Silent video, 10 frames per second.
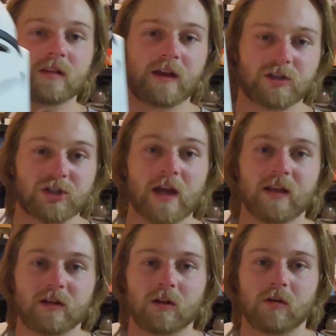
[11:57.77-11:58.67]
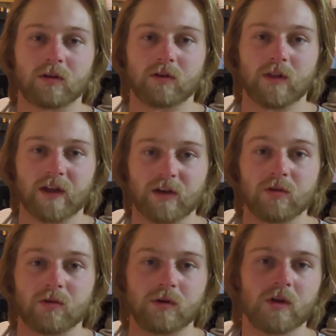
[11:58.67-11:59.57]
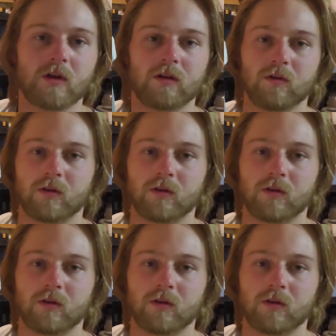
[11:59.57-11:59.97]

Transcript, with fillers: like a shiny clone, you know, like a new new